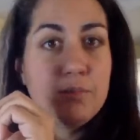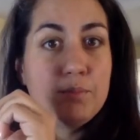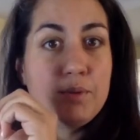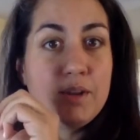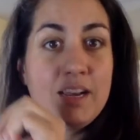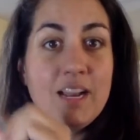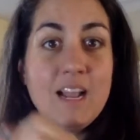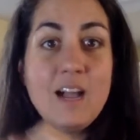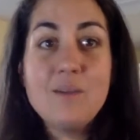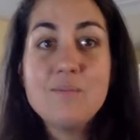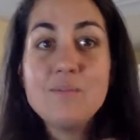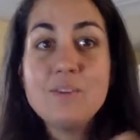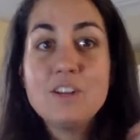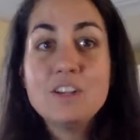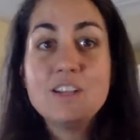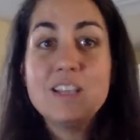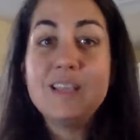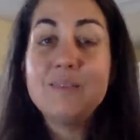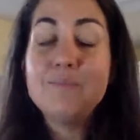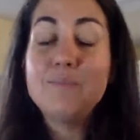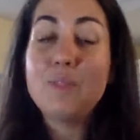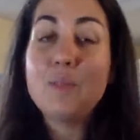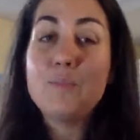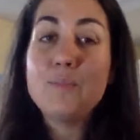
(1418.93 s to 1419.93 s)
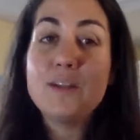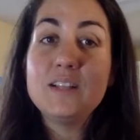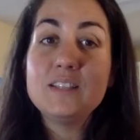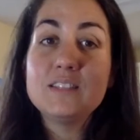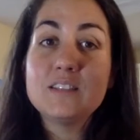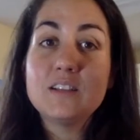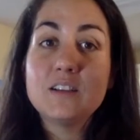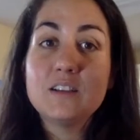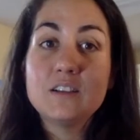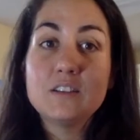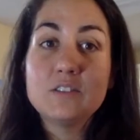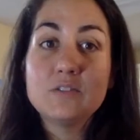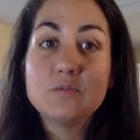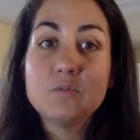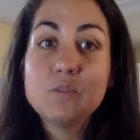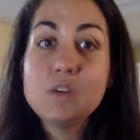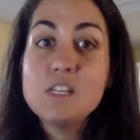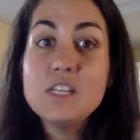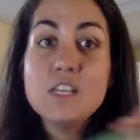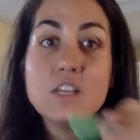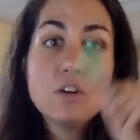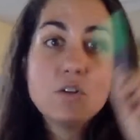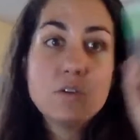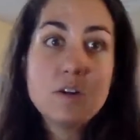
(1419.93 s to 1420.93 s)
But now I'm going to implement a
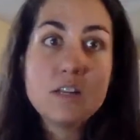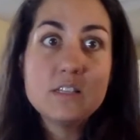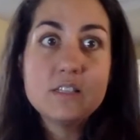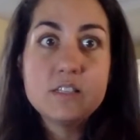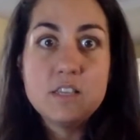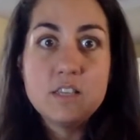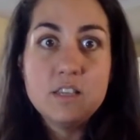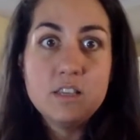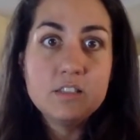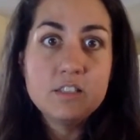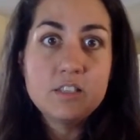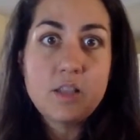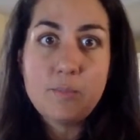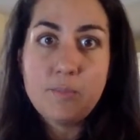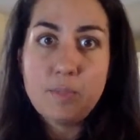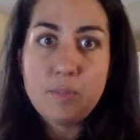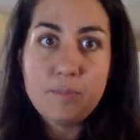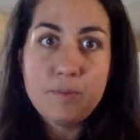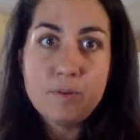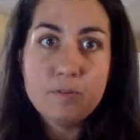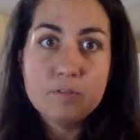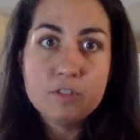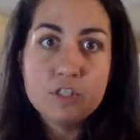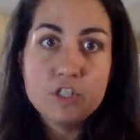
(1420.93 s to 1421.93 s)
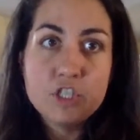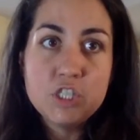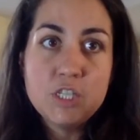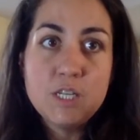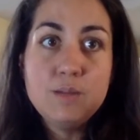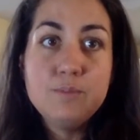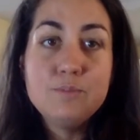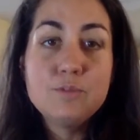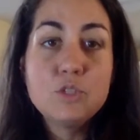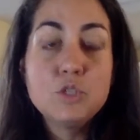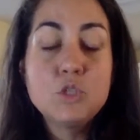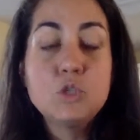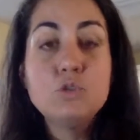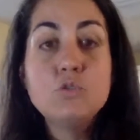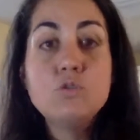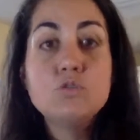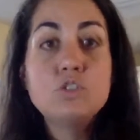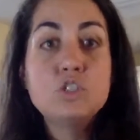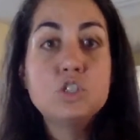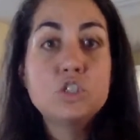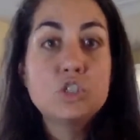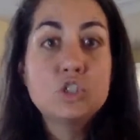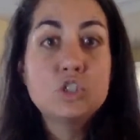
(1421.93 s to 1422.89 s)
really crazy supplement regime to